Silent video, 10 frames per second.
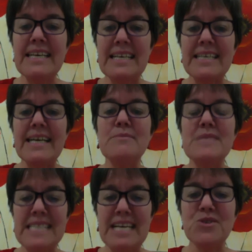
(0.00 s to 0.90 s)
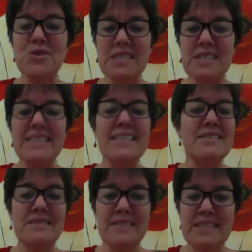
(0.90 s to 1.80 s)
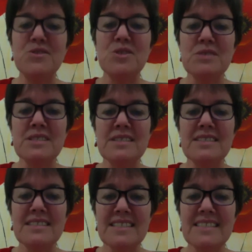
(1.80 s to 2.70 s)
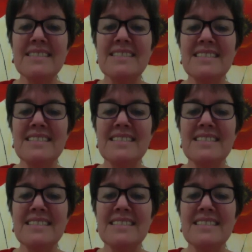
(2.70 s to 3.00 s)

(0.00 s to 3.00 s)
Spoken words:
comes naturally, then do it. Yeah.